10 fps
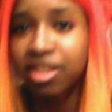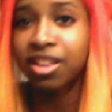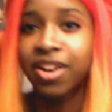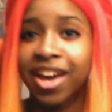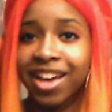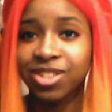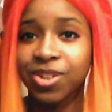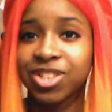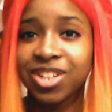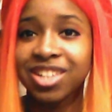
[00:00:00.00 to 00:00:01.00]
Okay, a
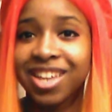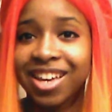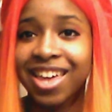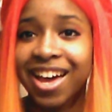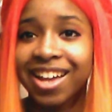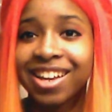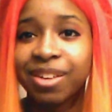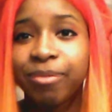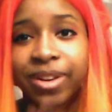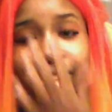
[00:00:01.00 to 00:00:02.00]
switch just like that.
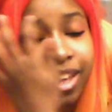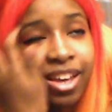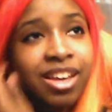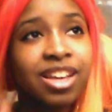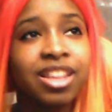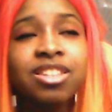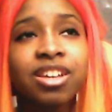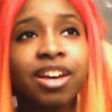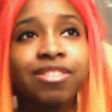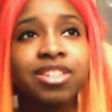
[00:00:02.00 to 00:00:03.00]
But yeah, that's
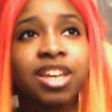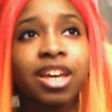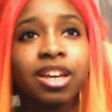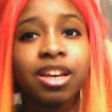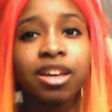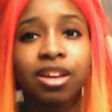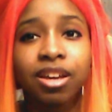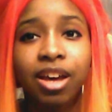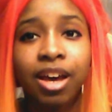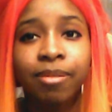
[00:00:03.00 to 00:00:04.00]
all I have to say.
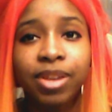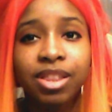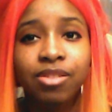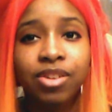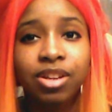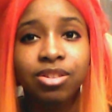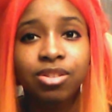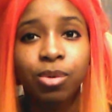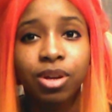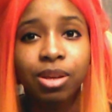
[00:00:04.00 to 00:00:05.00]
I made this video
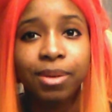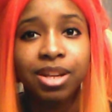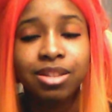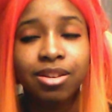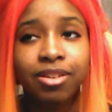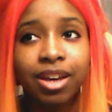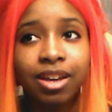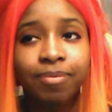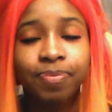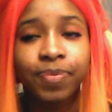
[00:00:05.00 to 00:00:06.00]
20 minutes. Okay.
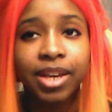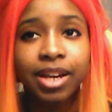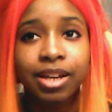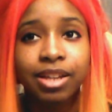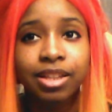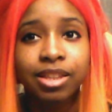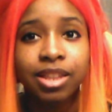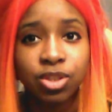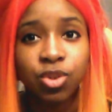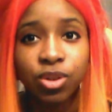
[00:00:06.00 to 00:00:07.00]

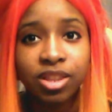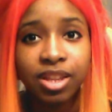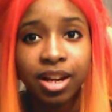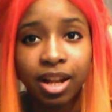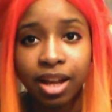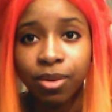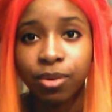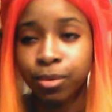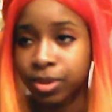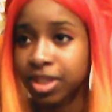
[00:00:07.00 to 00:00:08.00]
That's shorter than I
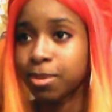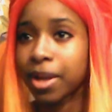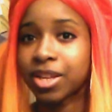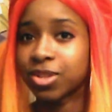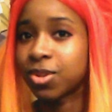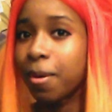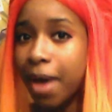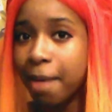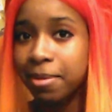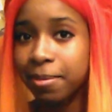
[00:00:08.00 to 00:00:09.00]
was expecting, so I'm
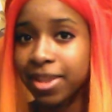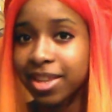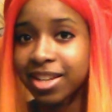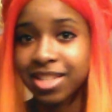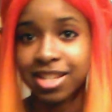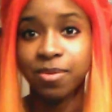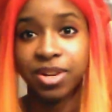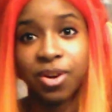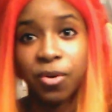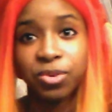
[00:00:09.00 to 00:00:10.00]
happy about that because I didn't
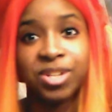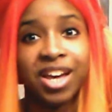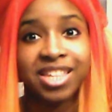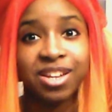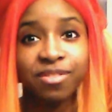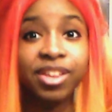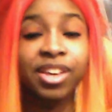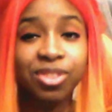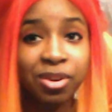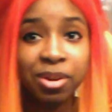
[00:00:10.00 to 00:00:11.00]
want to hold you guys here for
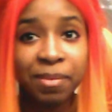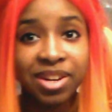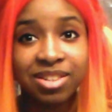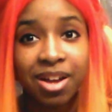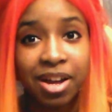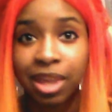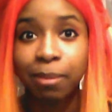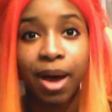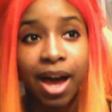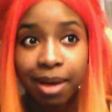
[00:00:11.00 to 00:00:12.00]
like 30 minutes talking
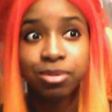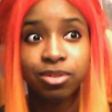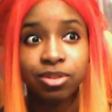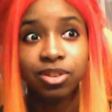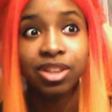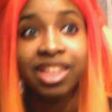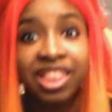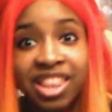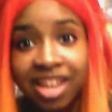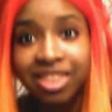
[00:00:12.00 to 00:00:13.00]
about absolutely
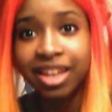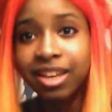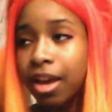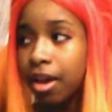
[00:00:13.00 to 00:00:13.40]
nothing.